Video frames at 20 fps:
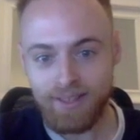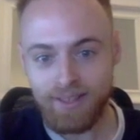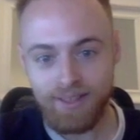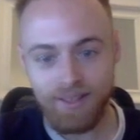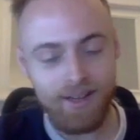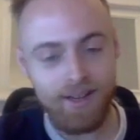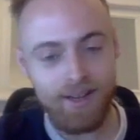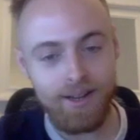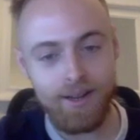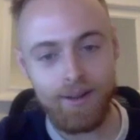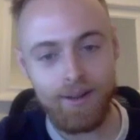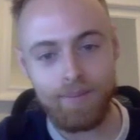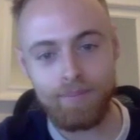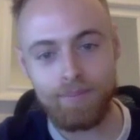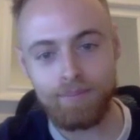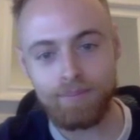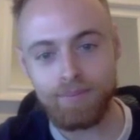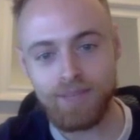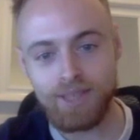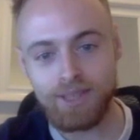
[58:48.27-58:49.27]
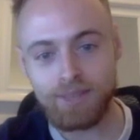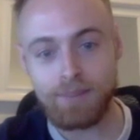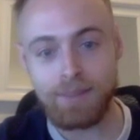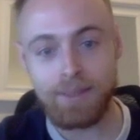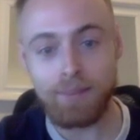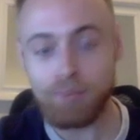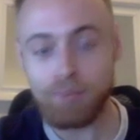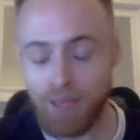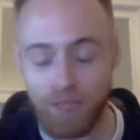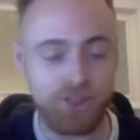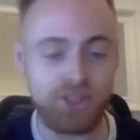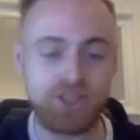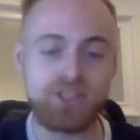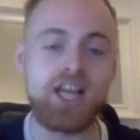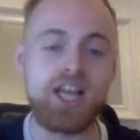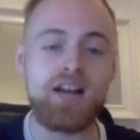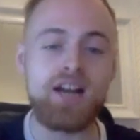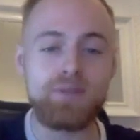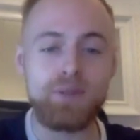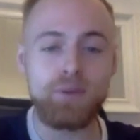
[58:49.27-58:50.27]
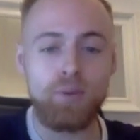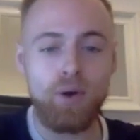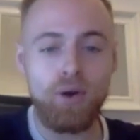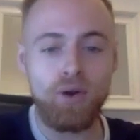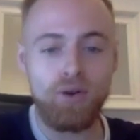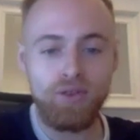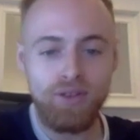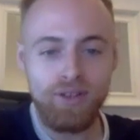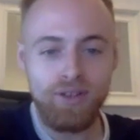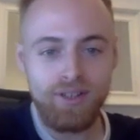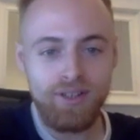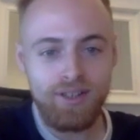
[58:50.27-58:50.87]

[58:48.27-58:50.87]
It's been a pleasure to have you on.